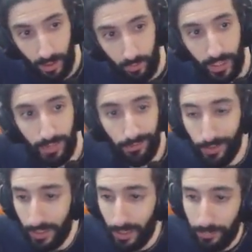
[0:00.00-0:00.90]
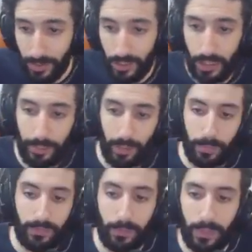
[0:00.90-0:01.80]
Right, finally, I'm going to talk about
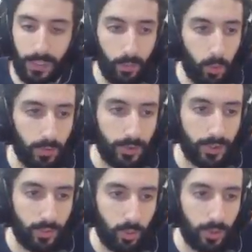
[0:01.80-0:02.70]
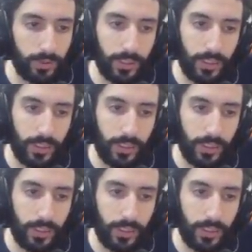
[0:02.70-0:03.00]
PvP and World versus World.